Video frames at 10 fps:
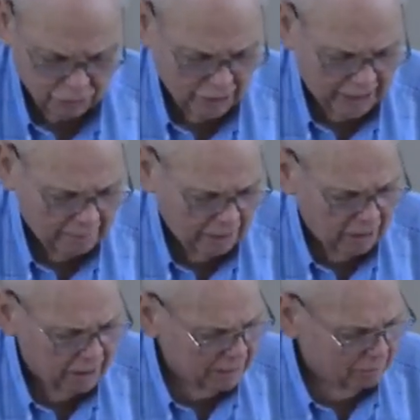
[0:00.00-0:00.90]

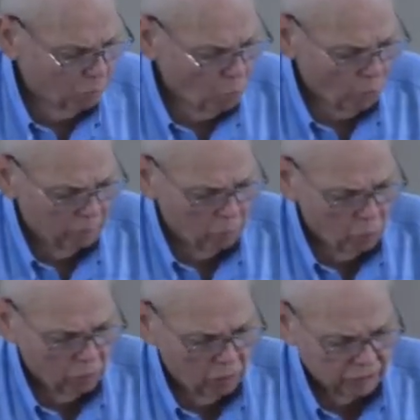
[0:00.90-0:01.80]
try more and
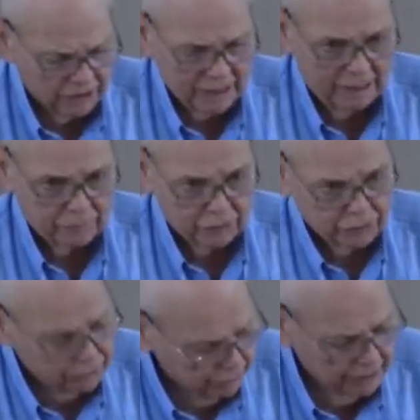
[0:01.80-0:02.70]
more all the time to,